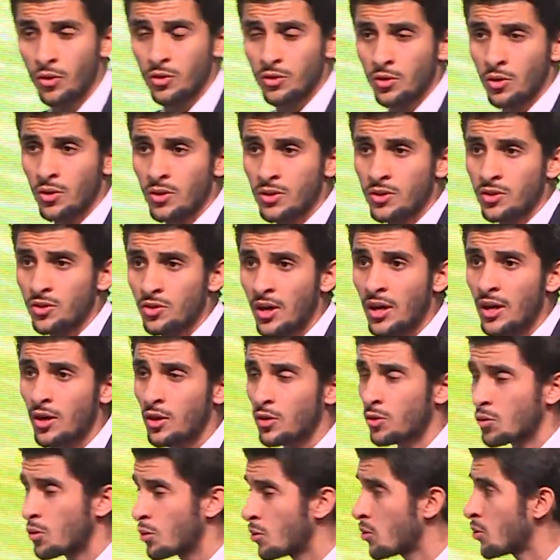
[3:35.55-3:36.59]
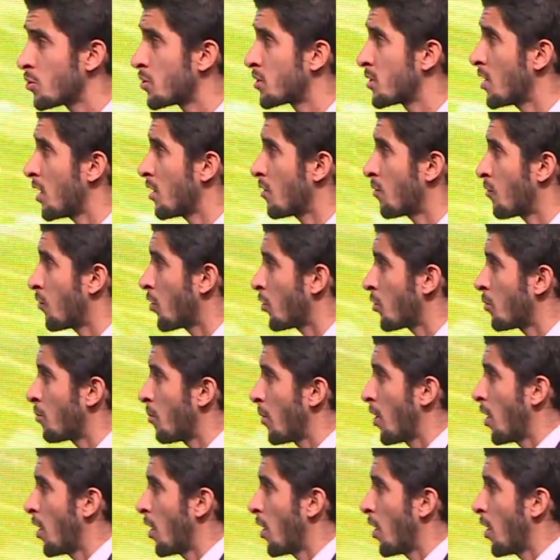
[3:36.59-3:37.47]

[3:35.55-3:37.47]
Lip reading: So it's trying to use that form